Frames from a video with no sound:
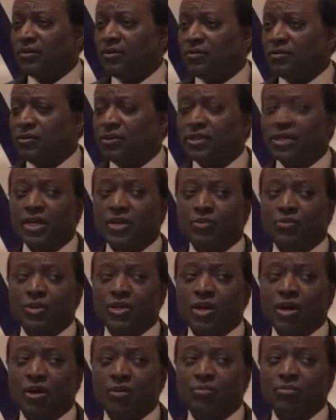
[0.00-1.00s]
for then
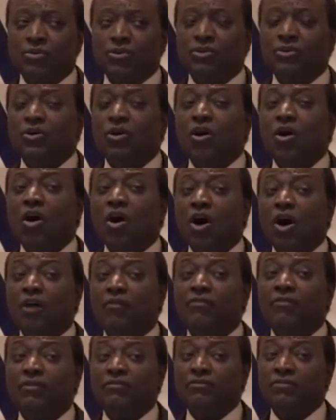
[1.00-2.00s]
we are put
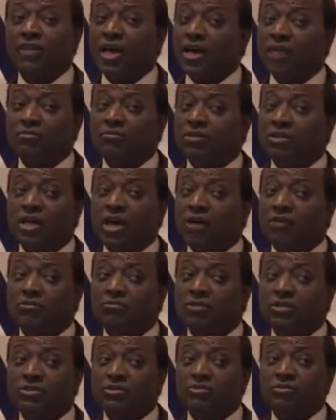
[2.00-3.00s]
off of that without
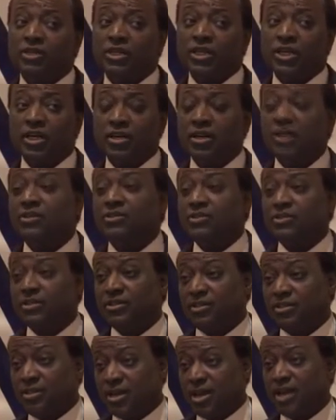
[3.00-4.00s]
which we cannot
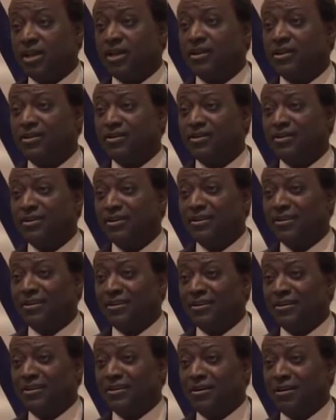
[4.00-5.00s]
sustain
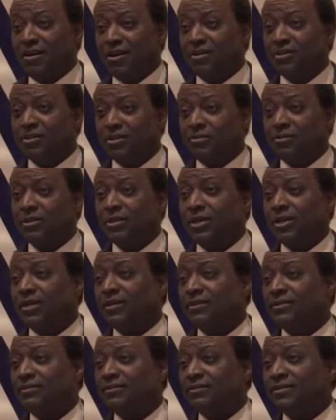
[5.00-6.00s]
our liberty.
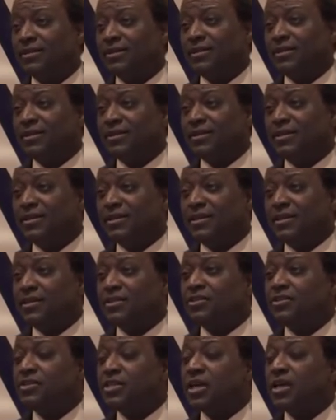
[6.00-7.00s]

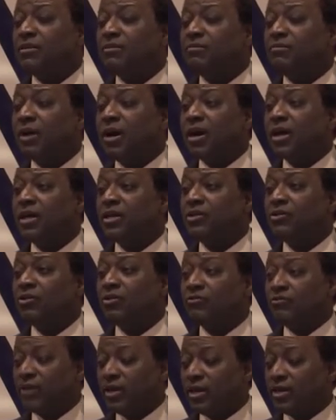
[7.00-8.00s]
Instead, by
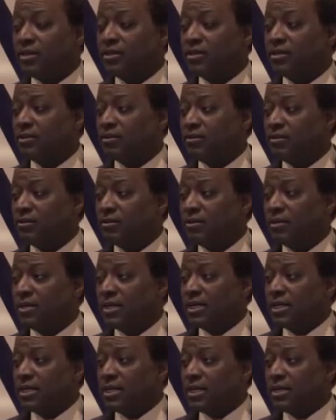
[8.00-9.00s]
your faith,
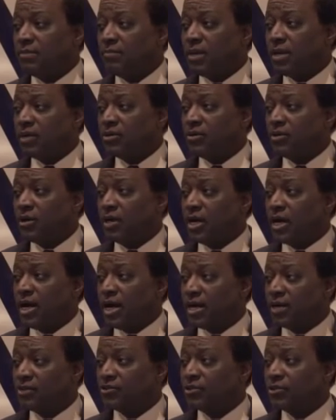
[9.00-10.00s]
and by your
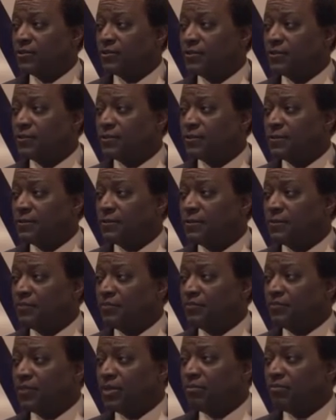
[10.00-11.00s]
actions,
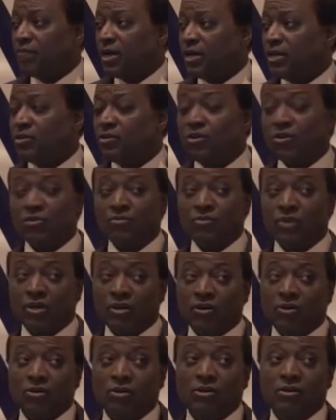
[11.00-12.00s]
and by your will,